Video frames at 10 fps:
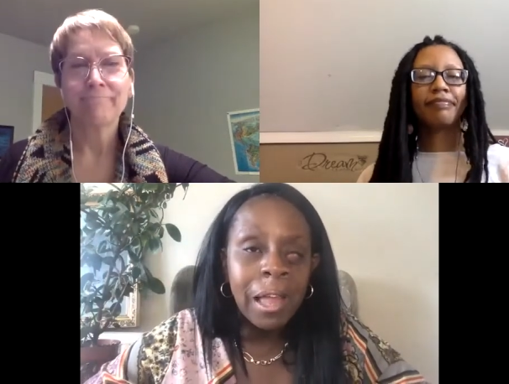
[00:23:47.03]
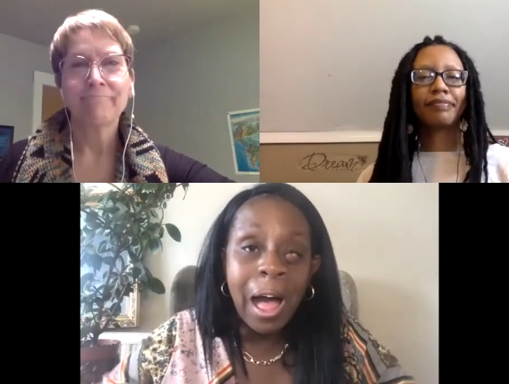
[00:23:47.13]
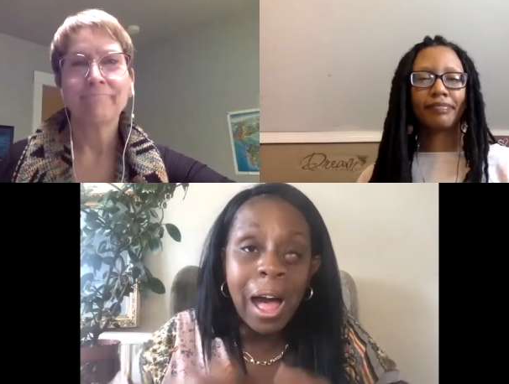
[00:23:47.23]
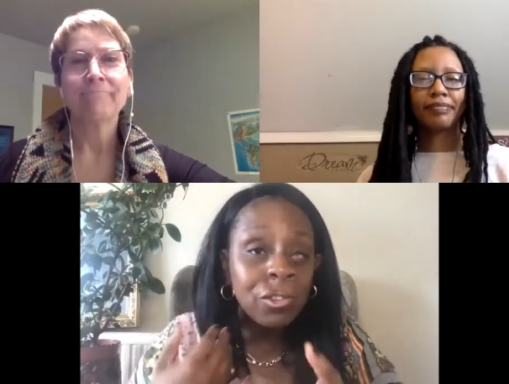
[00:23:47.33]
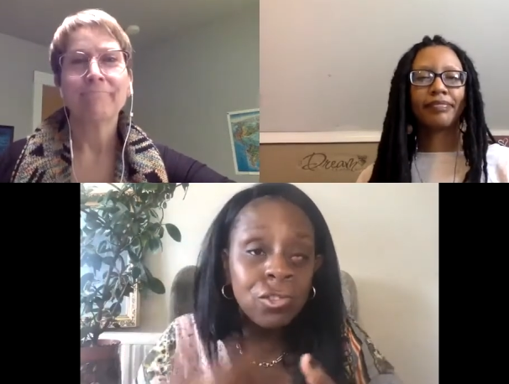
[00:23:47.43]
Speaker 1: Uh,
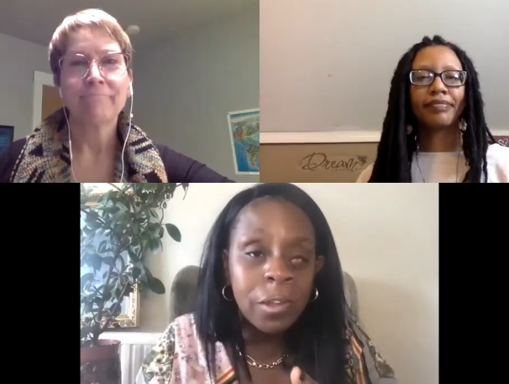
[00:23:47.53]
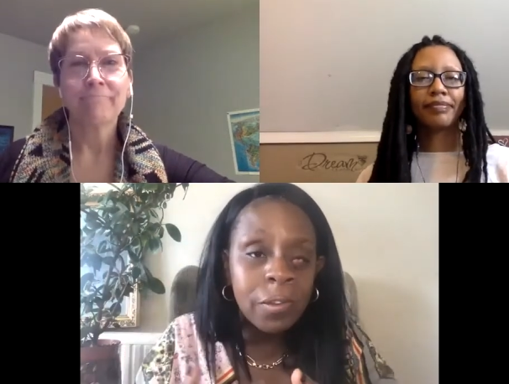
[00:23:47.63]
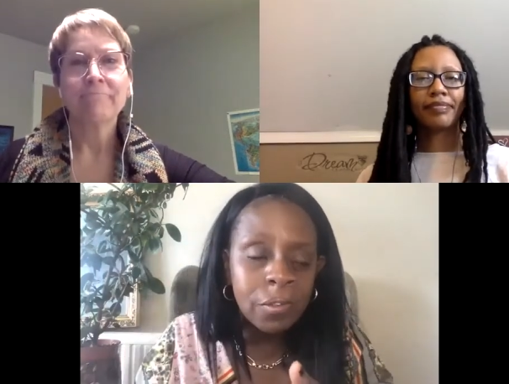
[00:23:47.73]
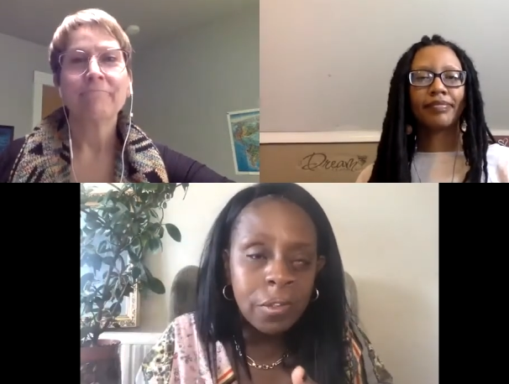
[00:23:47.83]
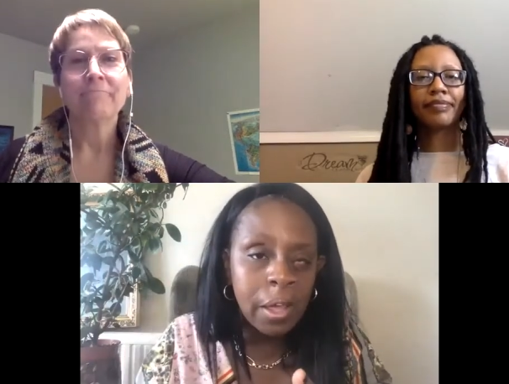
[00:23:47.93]
i
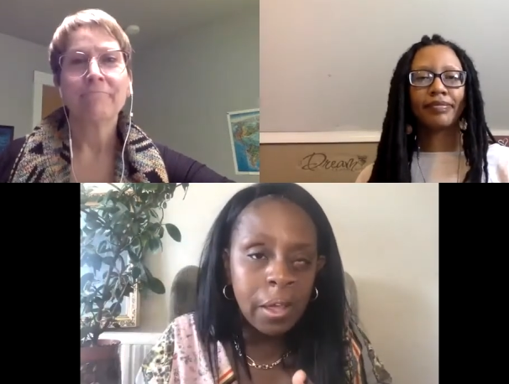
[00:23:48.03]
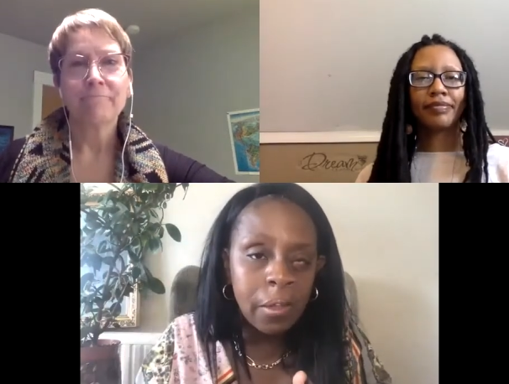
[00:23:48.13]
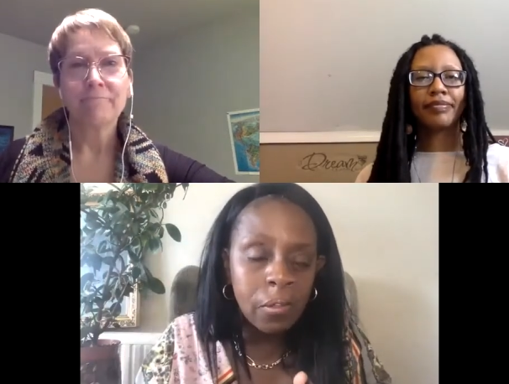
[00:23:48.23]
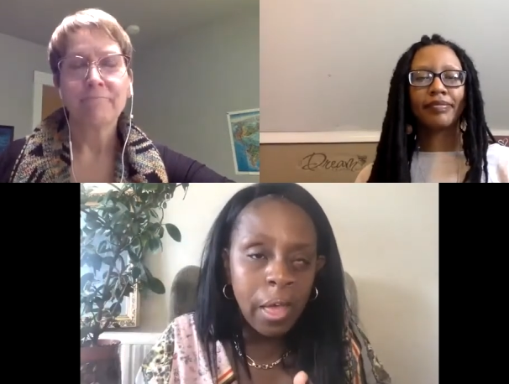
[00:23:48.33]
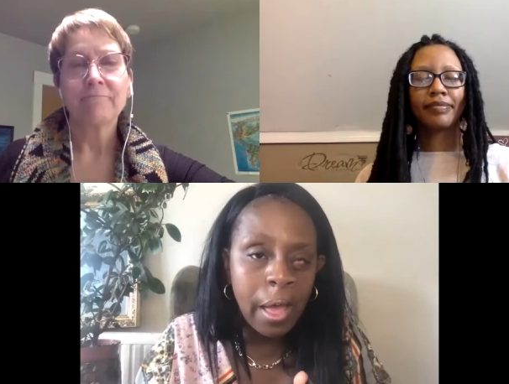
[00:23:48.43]
just think
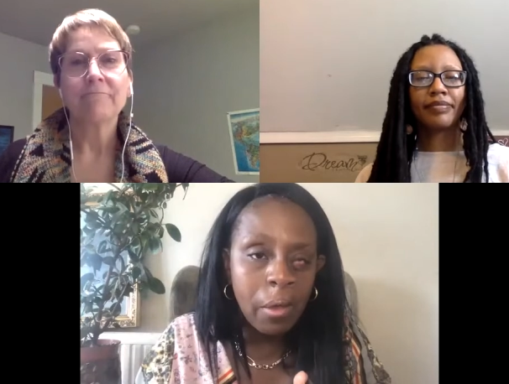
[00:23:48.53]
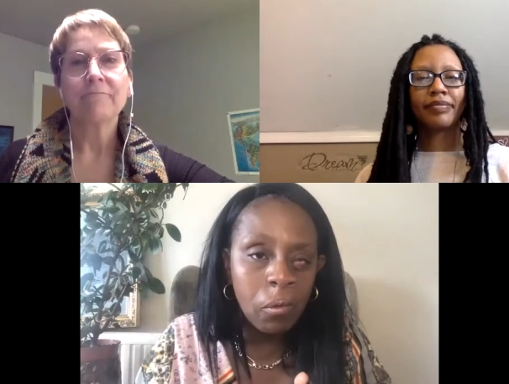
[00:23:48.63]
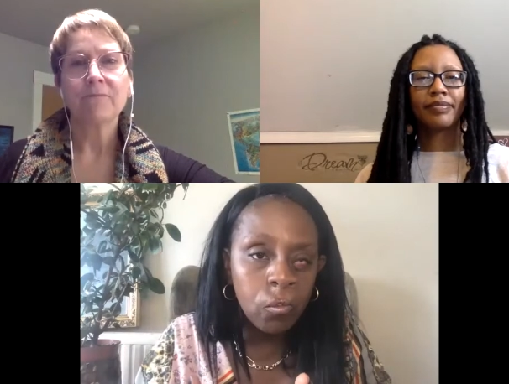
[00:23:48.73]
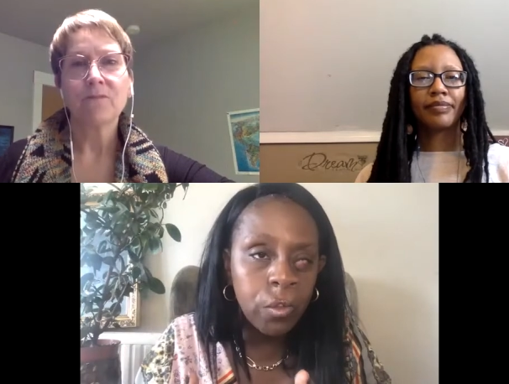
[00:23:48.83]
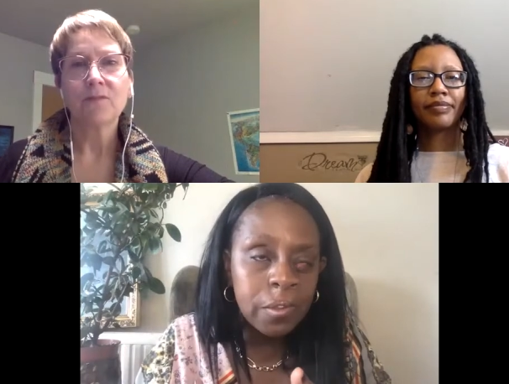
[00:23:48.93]
that
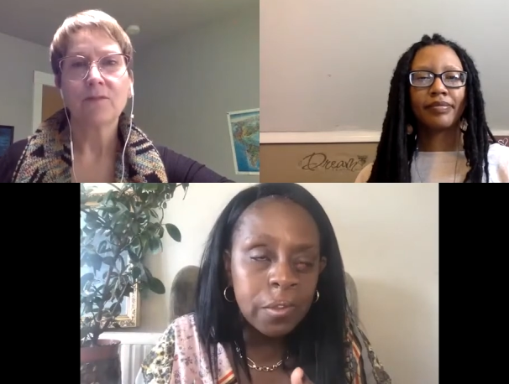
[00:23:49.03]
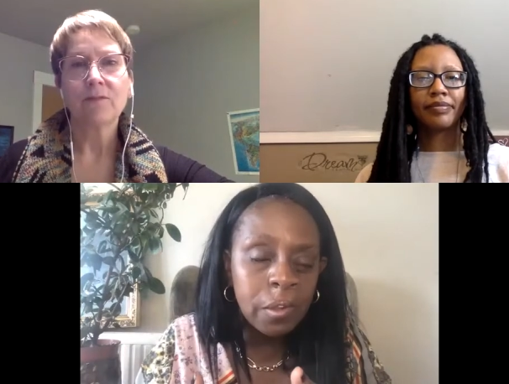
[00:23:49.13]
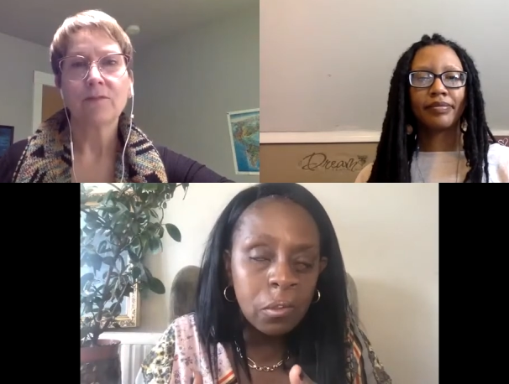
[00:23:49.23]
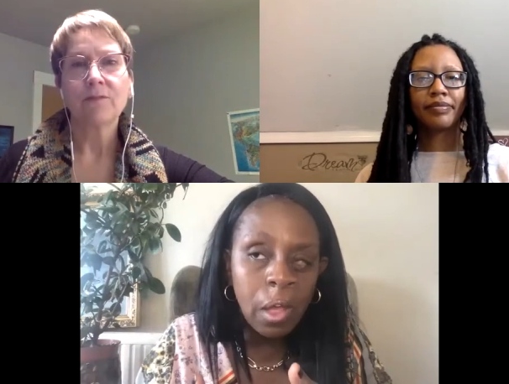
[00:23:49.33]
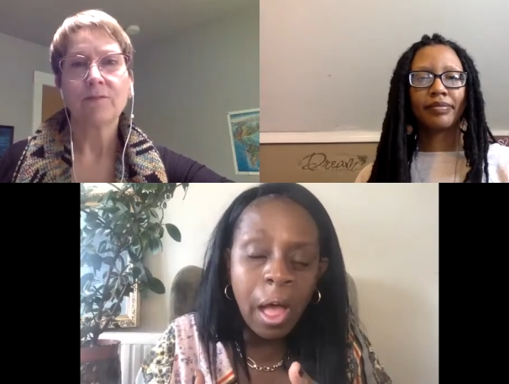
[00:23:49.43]
this is